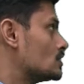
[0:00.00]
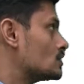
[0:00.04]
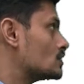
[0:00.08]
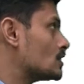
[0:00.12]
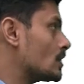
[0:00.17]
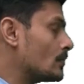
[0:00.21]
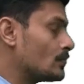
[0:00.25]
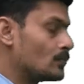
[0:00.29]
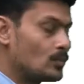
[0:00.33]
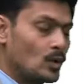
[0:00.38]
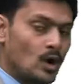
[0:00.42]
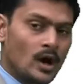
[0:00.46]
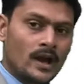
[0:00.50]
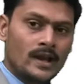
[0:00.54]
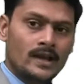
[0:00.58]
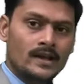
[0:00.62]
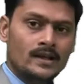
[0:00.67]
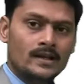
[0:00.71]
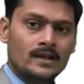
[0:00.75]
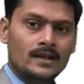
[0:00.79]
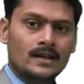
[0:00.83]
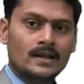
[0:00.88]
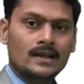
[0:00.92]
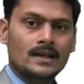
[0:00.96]
So
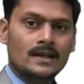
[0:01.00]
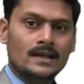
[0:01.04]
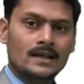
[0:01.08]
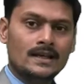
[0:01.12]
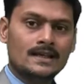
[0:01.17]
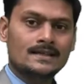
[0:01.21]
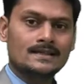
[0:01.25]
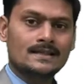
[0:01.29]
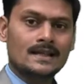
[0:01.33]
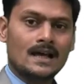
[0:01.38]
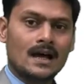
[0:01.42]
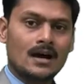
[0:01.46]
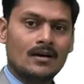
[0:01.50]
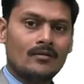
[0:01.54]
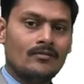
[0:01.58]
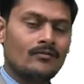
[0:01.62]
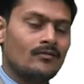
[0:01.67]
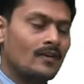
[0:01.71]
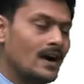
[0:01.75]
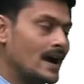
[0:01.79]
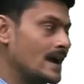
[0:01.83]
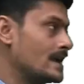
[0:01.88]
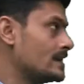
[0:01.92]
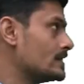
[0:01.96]
point is
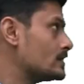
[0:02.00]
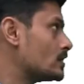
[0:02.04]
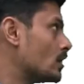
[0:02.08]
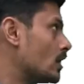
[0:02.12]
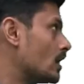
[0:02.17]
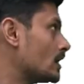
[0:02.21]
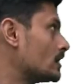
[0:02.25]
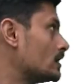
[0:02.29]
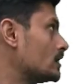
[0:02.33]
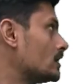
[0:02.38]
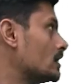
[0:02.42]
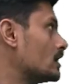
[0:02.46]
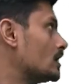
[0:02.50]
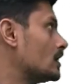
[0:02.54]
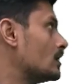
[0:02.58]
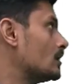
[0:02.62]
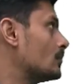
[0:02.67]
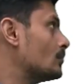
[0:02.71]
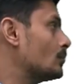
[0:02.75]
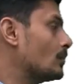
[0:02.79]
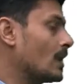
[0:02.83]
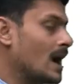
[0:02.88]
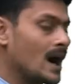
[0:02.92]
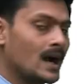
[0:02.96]
a fine dot
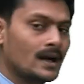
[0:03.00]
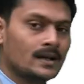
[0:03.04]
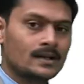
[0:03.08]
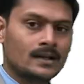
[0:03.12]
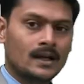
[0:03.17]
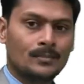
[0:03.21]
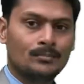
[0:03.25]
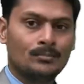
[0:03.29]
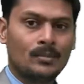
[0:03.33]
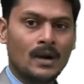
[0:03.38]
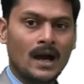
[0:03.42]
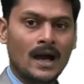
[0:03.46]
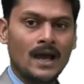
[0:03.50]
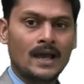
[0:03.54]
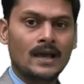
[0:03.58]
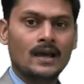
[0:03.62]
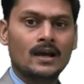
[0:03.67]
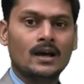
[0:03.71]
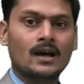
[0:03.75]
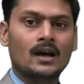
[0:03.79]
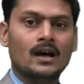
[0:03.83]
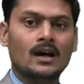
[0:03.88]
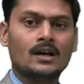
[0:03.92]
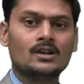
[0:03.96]
marked up by
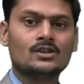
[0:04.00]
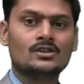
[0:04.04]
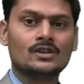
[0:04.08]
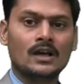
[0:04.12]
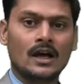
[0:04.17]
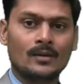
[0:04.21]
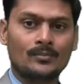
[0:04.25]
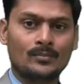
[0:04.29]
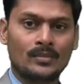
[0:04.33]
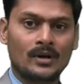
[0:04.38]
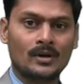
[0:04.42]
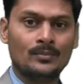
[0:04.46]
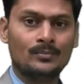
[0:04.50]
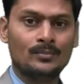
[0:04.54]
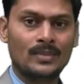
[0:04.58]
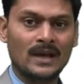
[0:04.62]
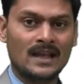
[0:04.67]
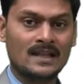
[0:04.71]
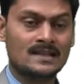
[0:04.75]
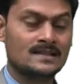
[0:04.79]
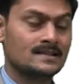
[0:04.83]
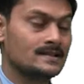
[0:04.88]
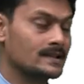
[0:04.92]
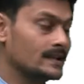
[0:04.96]
a sharpened
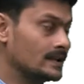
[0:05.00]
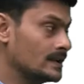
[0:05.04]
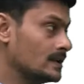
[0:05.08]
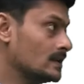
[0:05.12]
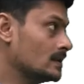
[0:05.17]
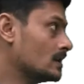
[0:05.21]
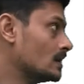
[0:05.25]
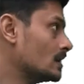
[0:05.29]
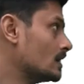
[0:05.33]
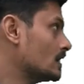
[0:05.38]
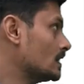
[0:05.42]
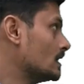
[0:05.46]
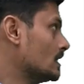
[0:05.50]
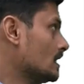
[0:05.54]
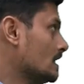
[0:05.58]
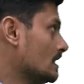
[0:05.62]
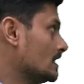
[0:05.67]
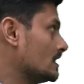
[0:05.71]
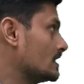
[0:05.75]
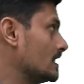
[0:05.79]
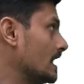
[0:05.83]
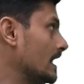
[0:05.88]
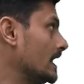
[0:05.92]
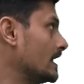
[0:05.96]
pencil.
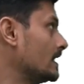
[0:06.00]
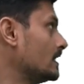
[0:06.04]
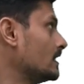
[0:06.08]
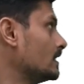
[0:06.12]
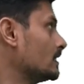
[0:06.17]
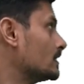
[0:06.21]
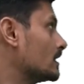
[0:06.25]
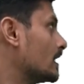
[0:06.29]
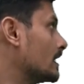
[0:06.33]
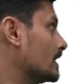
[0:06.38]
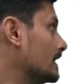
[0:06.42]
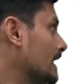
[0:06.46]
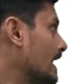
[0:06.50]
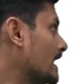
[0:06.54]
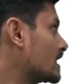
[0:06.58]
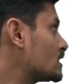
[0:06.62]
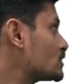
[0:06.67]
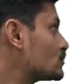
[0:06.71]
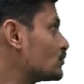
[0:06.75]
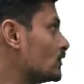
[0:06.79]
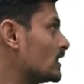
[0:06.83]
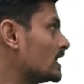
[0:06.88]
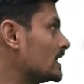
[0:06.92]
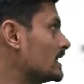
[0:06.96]
Then the
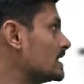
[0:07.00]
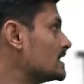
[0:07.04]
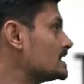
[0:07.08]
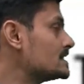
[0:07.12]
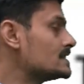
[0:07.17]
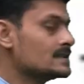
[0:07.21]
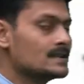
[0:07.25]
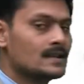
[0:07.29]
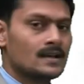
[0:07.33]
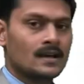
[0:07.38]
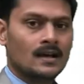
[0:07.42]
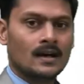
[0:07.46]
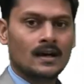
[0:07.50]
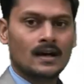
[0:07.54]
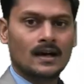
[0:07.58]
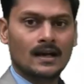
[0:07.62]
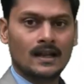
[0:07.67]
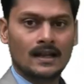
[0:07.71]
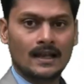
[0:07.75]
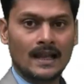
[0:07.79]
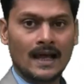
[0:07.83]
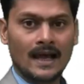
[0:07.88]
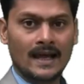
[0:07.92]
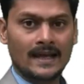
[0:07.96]
next one is
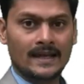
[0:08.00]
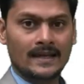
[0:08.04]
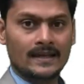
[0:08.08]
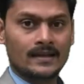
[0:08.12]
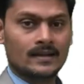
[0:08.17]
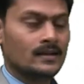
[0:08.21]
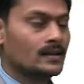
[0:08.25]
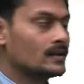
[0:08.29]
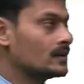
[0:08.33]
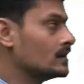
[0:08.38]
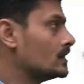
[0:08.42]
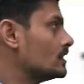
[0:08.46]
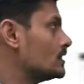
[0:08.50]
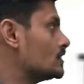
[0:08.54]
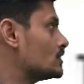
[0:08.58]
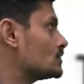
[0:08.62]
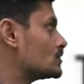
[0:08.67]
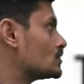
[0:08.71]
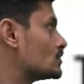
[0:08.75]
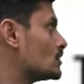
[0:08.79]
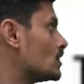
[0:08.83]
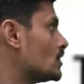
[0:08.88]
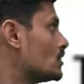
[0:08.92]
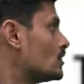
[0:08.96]
a line.
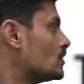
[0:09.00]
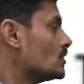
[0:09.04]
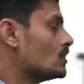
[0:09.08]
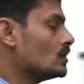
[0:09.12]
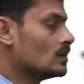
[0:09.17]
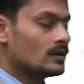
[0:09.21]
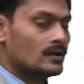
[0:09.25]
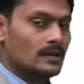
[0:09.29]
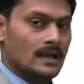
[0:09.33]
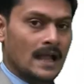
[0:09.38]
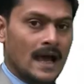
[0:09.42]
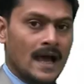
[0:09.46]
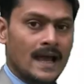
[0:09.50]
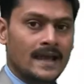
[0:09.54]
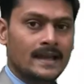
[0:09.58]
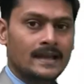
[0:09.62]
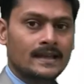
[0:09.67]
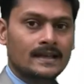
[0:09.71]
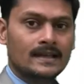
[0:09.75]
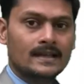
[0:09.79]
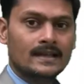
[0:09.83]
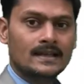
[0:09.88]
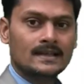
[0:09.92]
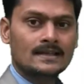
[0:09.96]
So
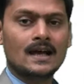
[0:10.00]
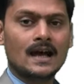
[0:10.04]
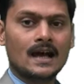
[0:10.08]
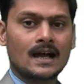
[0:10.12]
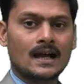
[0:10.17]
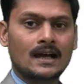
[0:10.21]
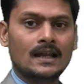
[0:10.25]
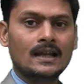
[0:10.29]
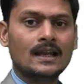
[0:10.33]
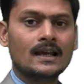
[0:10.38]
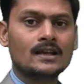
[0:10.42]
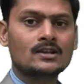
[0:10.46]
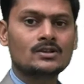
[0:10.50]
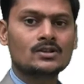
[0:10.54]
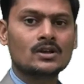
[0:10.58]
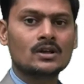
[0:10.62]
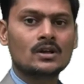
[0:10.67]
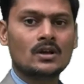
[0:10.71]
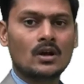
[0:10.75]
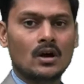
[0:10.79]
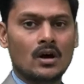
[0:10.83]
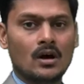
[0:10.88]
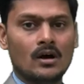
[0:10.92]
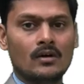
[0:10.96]
line is a
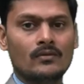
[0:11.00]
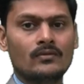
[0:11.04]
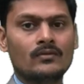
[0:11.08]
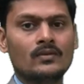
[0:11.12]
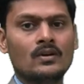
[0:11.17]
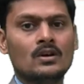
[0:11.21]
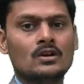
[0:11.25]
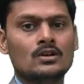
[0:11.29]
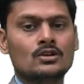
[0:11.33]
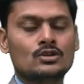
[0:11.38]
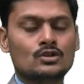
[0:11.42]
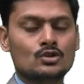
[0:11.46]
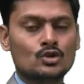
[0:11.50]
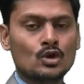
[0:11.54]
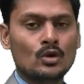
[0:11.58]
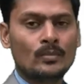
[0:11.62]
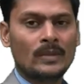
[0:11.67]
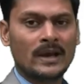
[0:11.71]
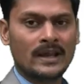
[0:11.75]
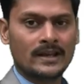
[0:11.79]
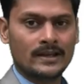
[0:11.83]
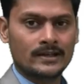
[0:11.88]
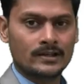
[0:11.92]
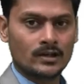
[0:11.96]
collection of so
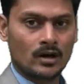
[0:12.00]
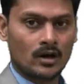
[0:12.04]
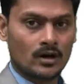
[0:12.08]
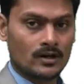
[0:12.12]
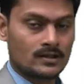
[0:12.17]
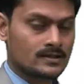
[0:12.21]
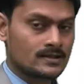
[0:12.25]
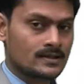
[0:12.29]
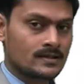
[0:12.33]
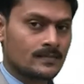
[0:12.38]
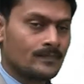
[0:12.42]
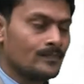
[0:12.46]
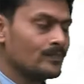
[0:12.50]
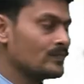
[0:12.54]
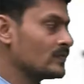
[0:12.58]
many dots.